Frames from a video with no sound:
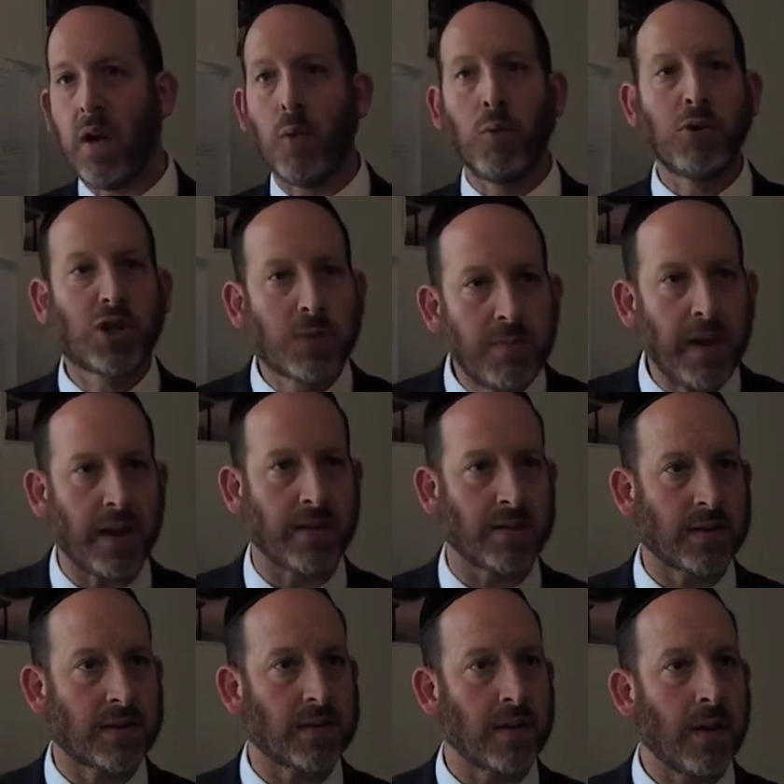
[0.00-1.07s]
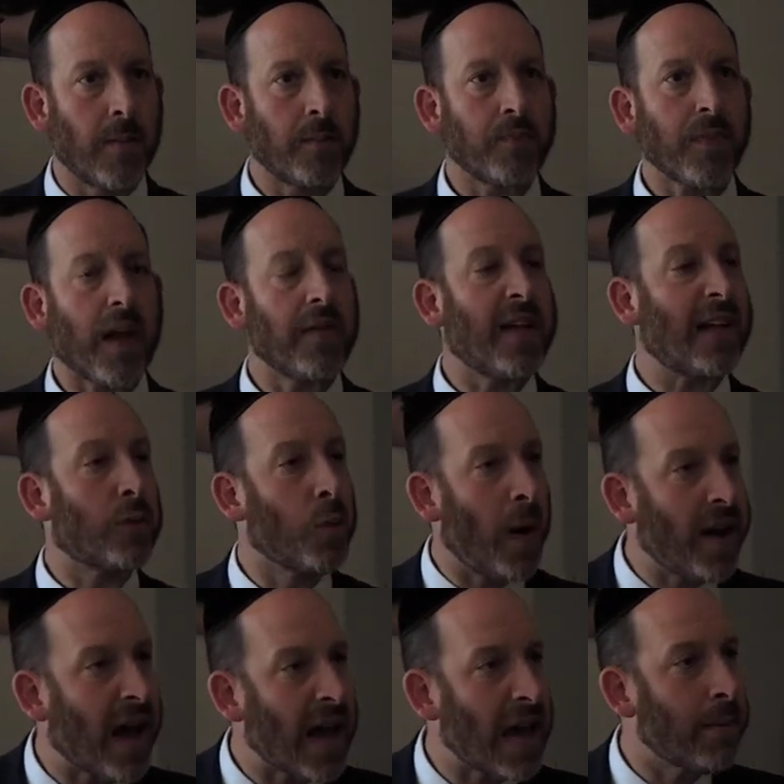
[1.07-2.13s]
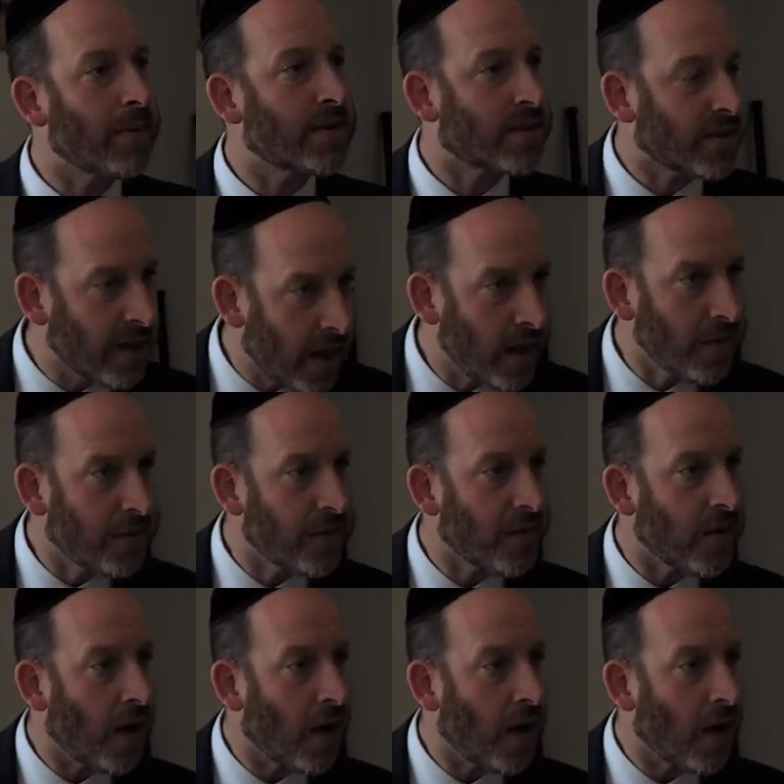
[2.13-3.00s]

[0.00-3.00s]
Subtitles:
which means that when I am a slave,